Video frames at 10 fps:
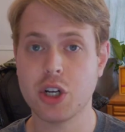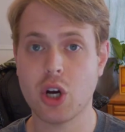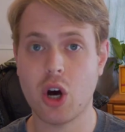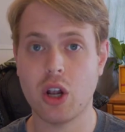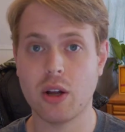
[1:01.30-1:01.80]

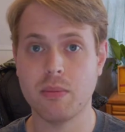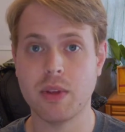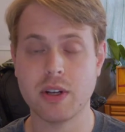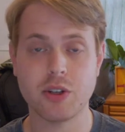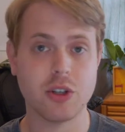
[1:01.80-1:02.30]
column
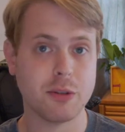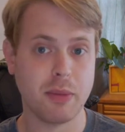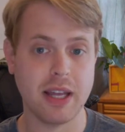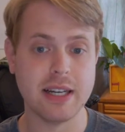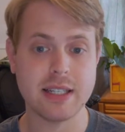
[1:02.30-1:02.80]
that is just
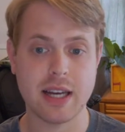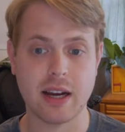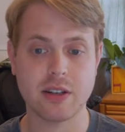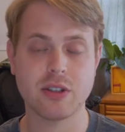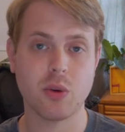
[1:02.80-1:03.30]
plain
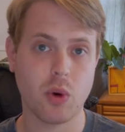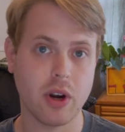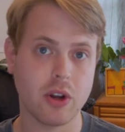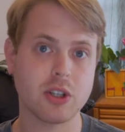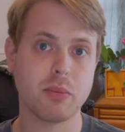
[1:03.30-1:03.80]
text. So we're going
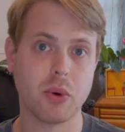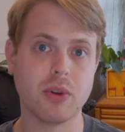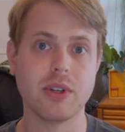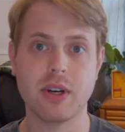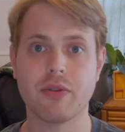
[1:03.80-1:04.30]
to explore
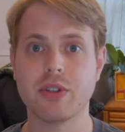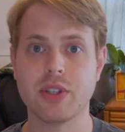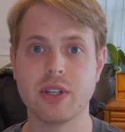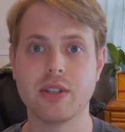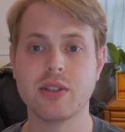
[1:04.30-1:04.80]
the
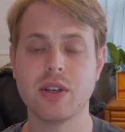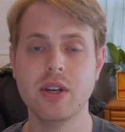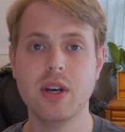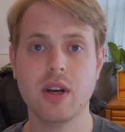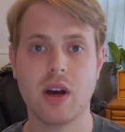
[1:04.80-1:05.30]
differences,
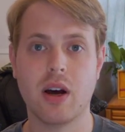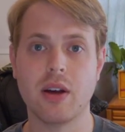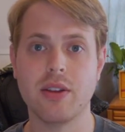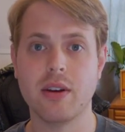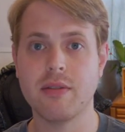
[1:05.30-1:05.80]

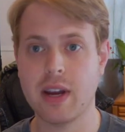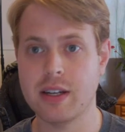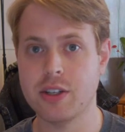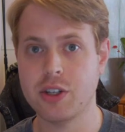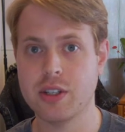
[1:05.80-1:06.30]
the
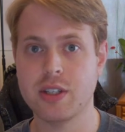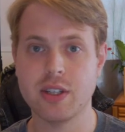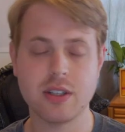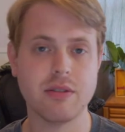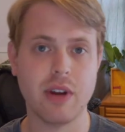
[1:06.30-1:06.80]
advantages,
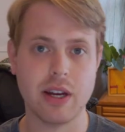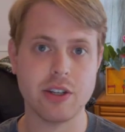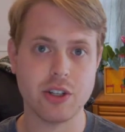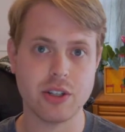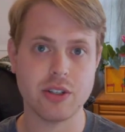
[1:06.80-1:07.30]

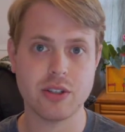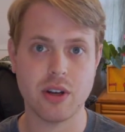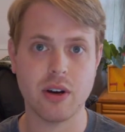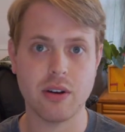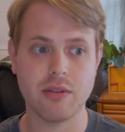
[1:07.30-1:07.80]
disadvantages
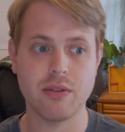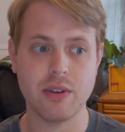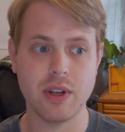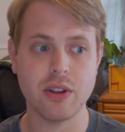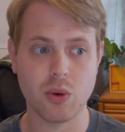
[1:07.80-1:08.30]
of
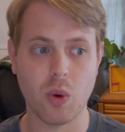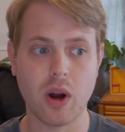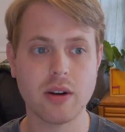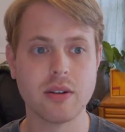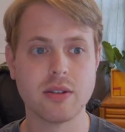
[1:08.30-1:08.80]
either one.
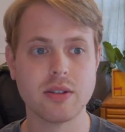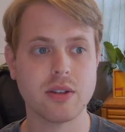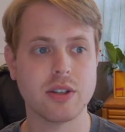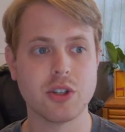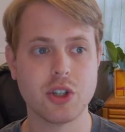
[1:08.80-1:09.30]
So
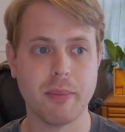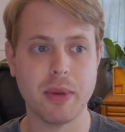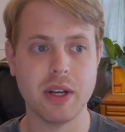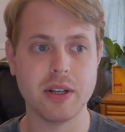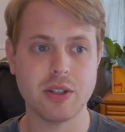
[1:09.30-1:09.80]
let's jump
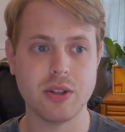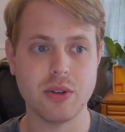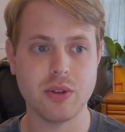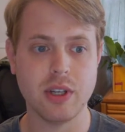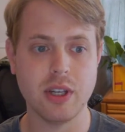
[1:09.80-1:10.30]

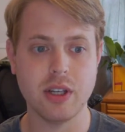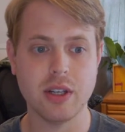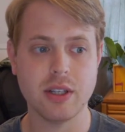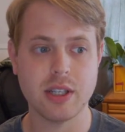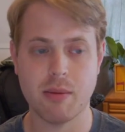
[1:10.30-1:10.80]
into the
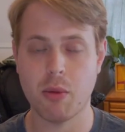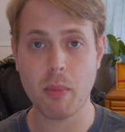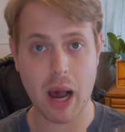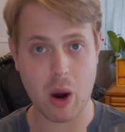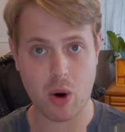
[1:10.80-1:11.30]
demo
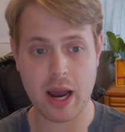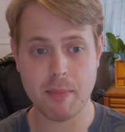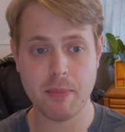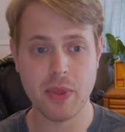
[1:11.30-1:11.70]
Power App.